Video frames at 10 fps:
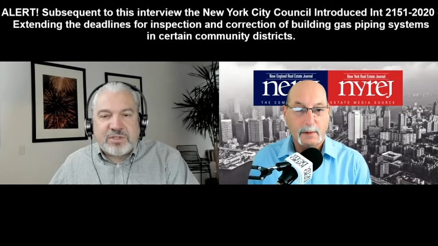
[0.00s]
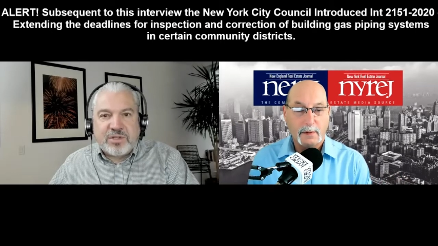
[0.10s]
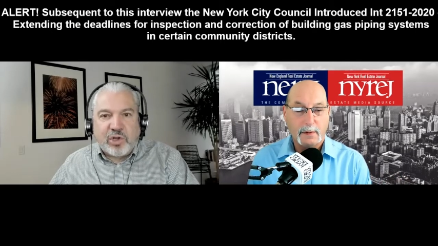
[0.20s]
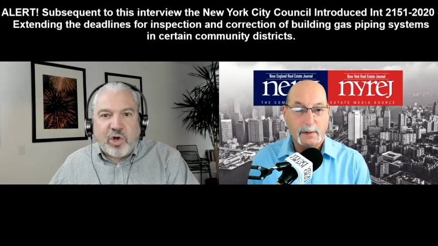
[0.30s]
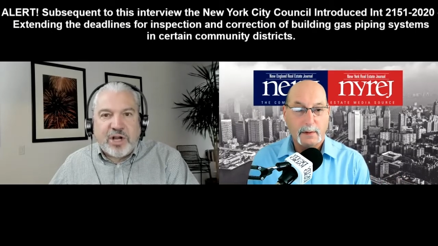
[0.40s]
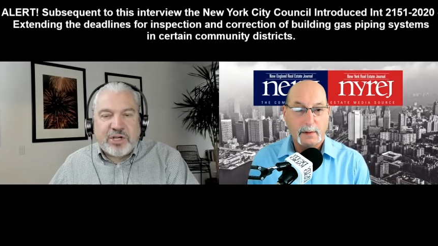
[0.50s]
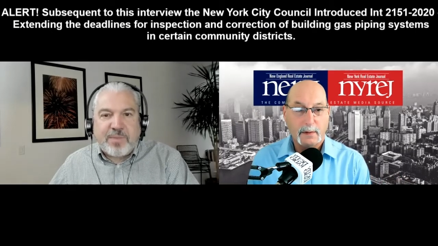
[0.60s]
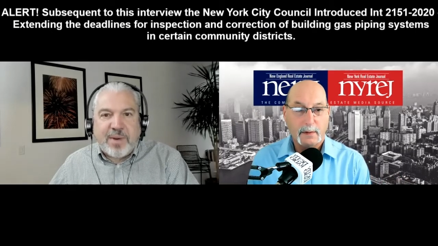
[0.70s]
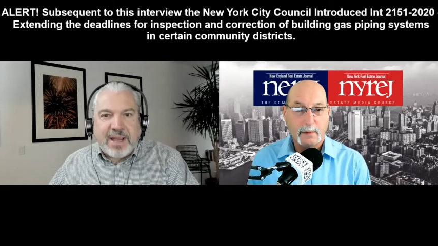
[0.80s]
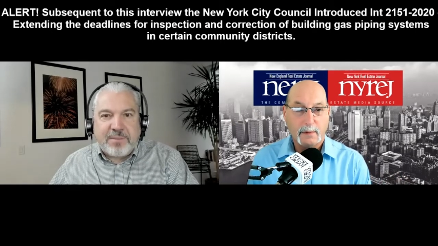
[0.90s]
Speaker 1: the large
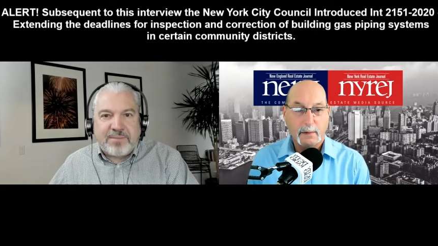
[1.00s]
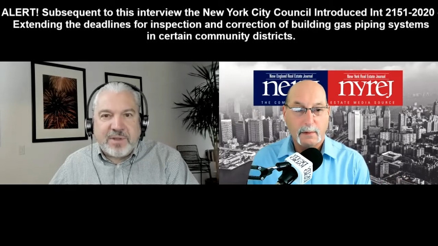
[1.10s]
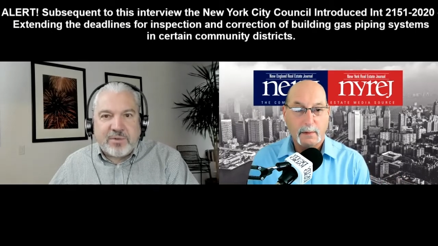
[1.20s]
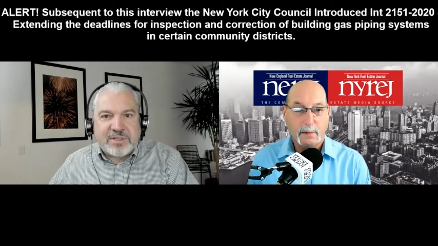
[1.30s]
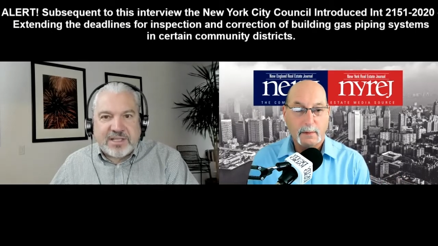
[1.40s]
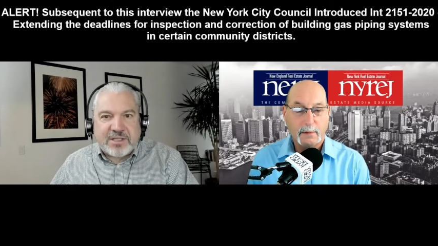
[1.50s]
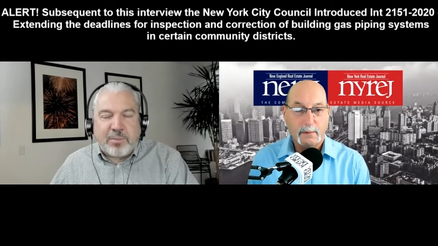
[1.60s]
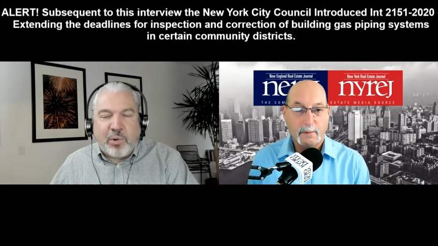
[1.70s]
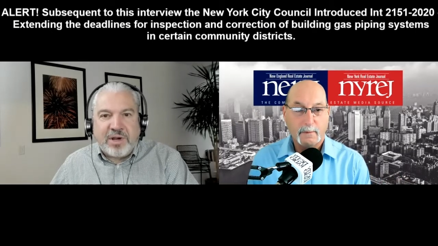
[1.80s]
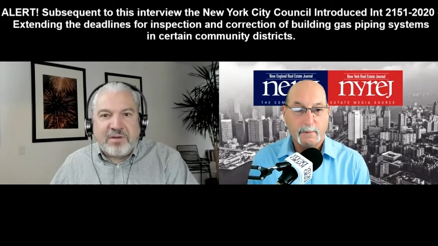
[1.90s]
pipe that was at the
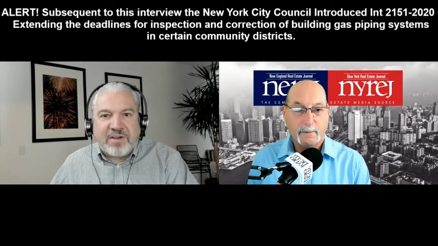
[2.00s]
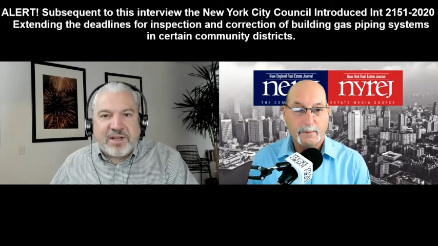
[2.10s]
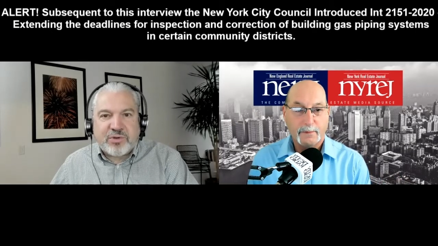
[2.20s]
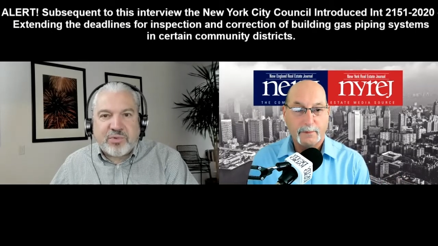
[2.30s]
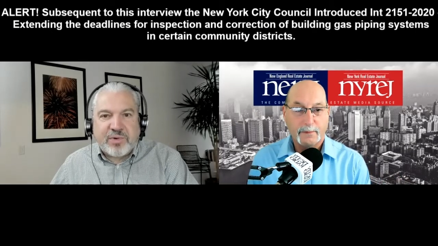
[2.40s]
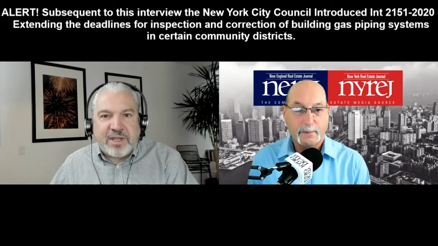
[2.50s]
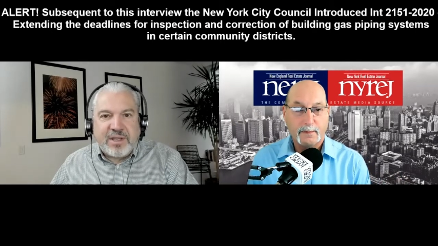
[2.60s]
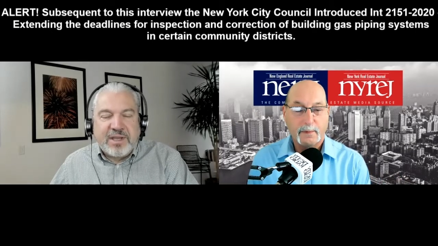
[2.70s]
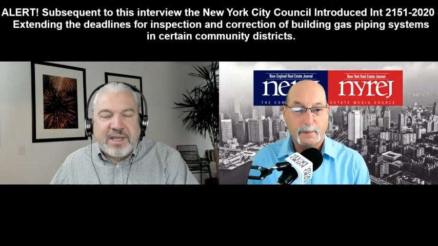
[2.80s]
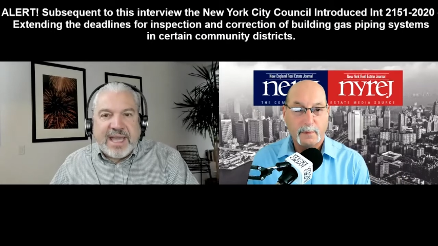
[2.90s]
point of entry
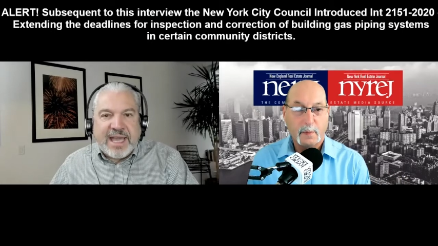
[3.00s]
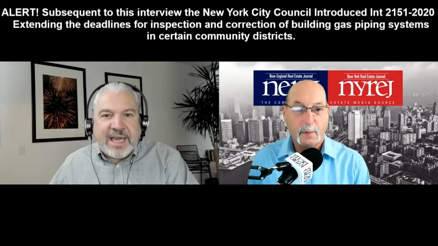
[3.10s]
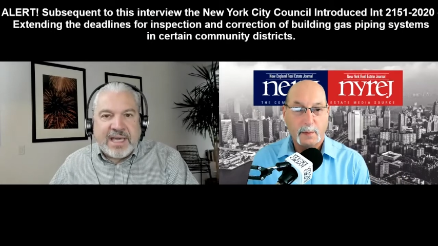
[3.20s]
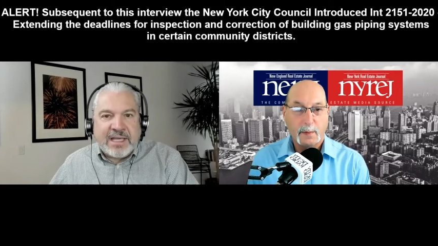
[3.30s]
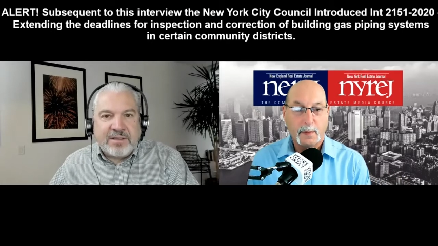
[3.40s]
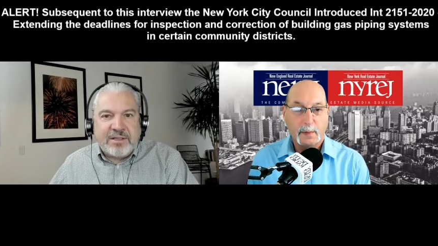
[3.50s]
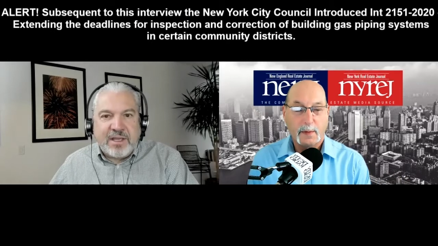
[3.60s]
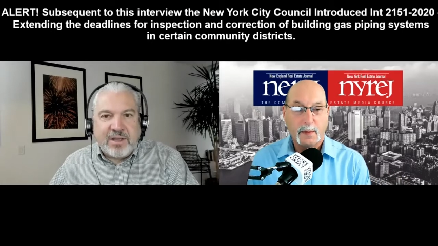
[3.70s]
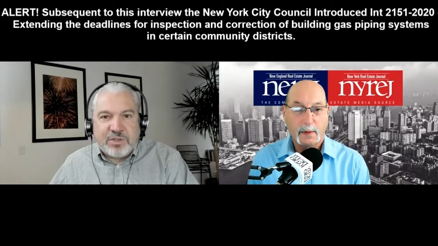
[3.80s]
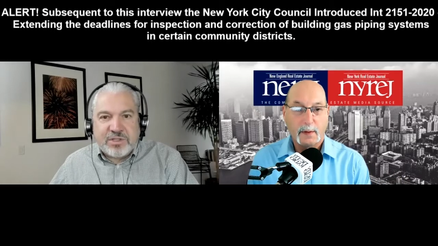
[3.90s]
and
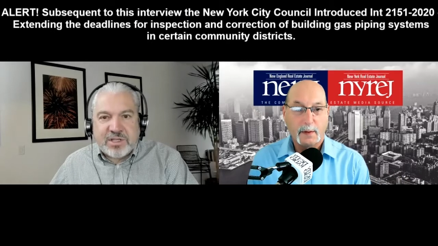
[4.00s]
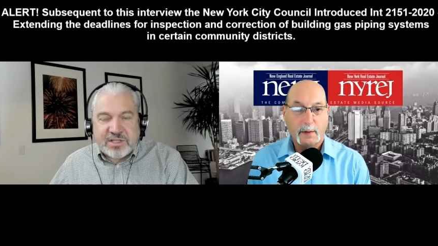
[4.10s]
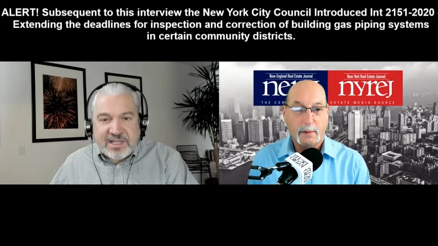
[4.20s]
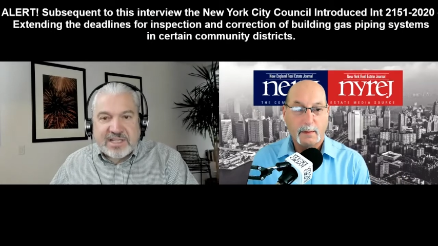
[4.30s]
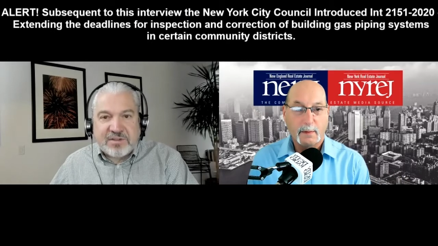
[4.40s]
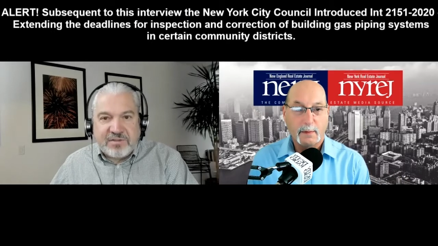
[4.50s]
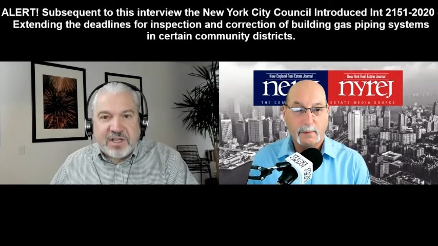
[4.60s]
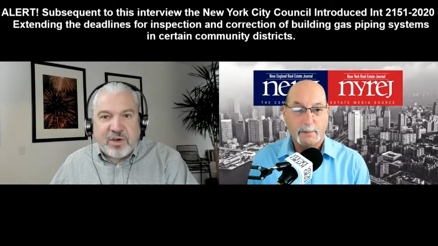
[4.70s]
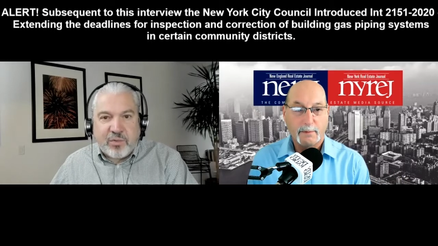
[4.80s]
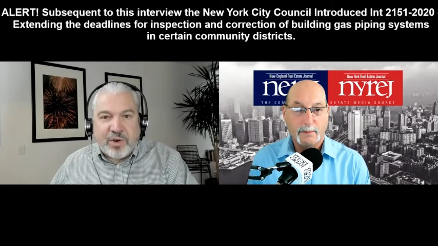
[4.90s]
it was excessively
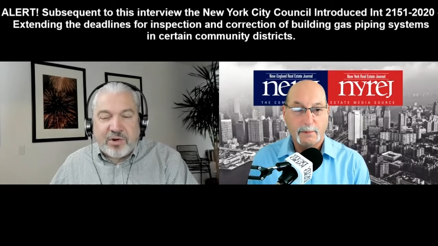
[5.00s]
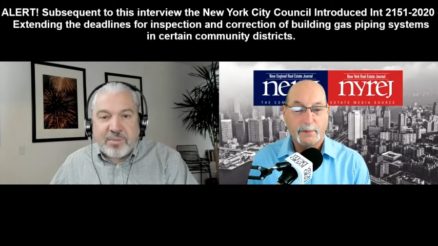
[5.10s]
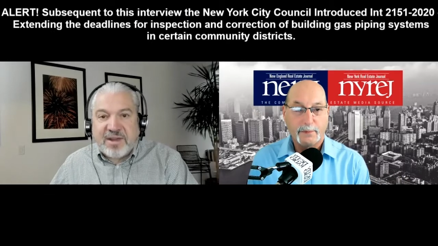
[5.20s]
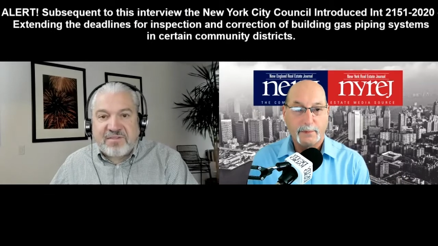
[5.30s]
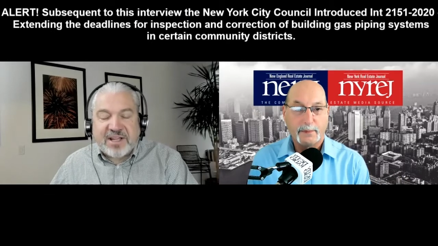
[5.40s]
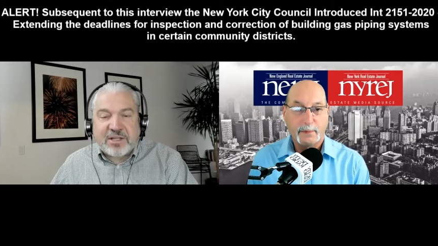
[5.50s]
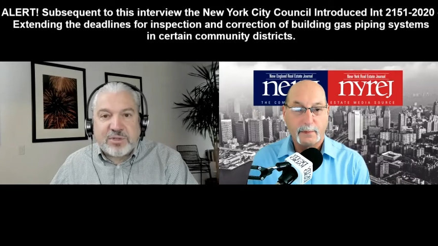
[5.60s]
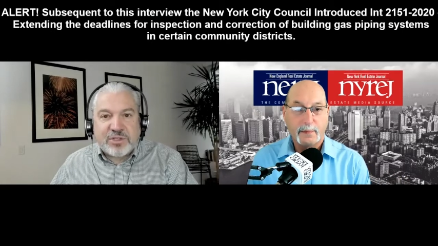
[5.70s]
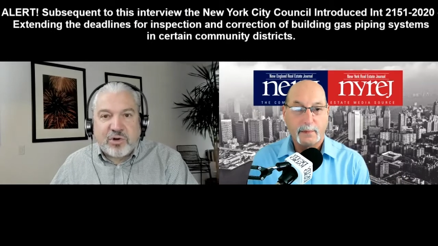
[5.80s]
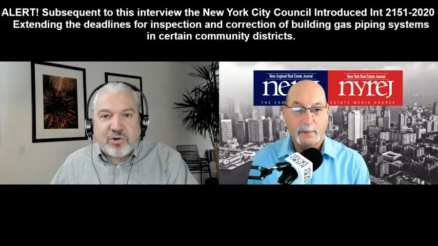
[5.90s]
corroded. Matter of fact, it
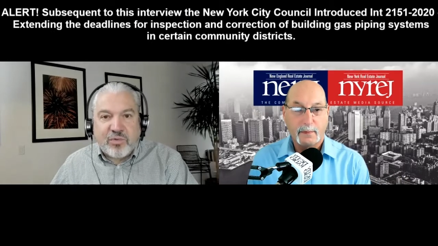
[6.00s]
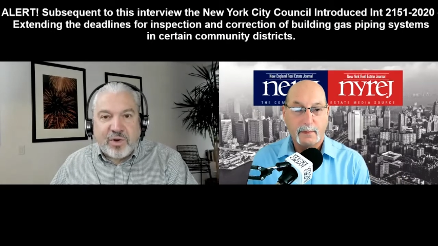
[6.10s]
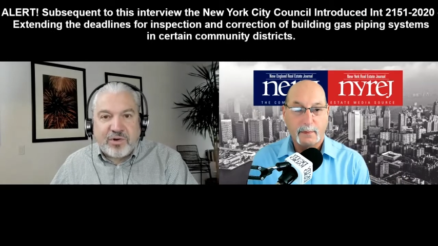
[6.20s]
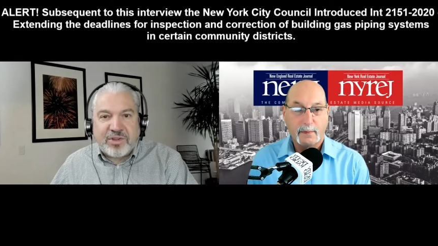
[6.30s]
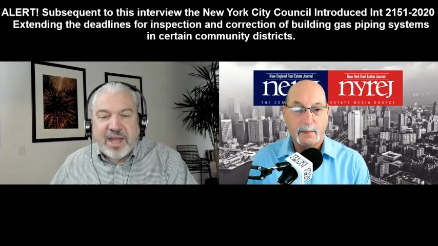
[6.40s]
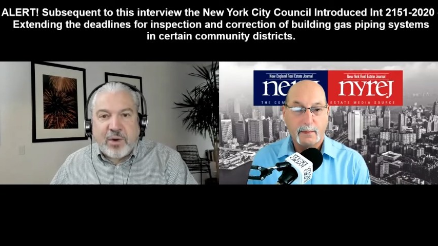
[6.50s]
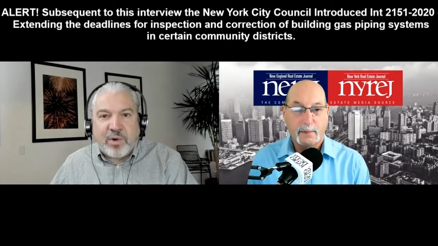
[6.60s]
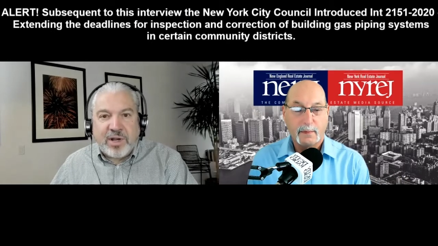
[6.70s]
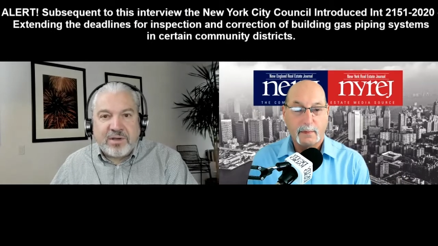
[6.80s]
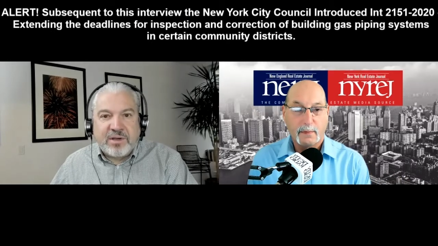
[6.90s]
was so corroded that
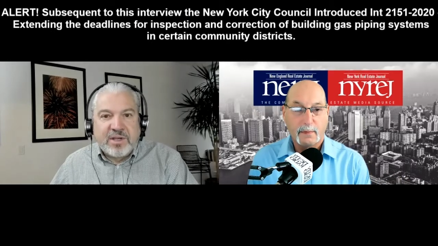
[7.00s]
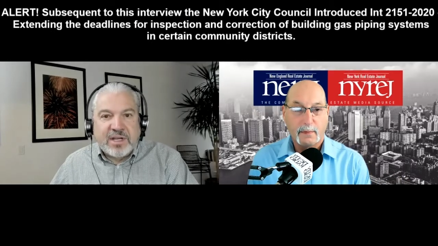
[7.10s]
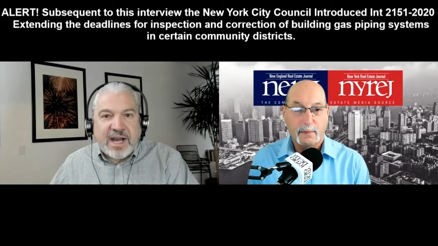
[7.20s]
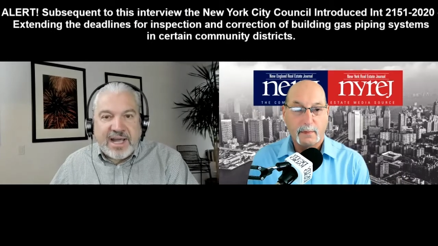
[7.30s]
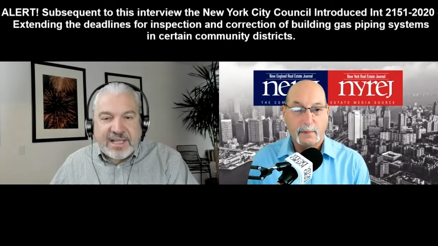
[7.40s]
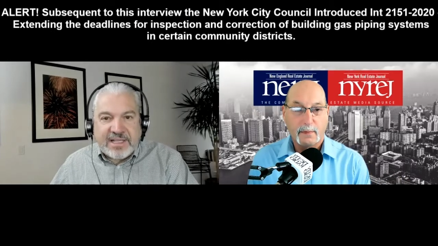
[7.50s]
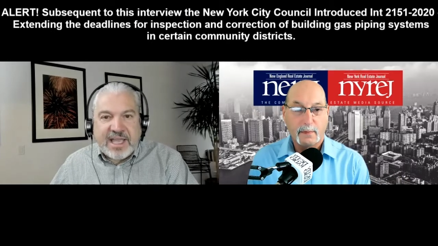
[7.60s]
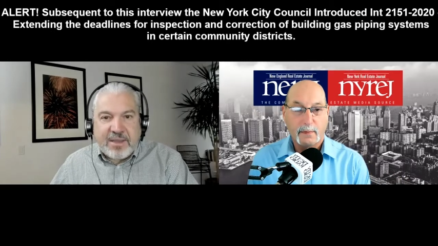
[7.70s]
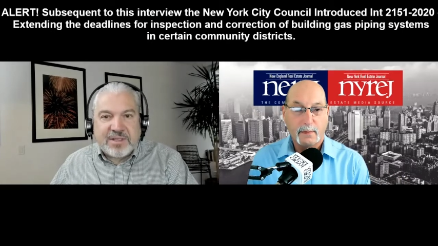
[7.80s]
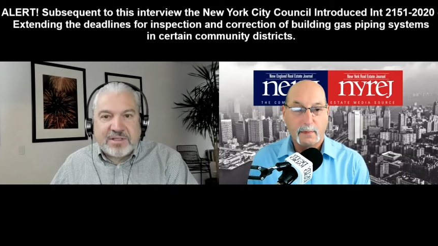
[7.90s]
when Con Ed
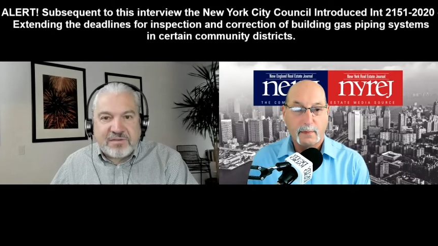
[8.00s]
came in to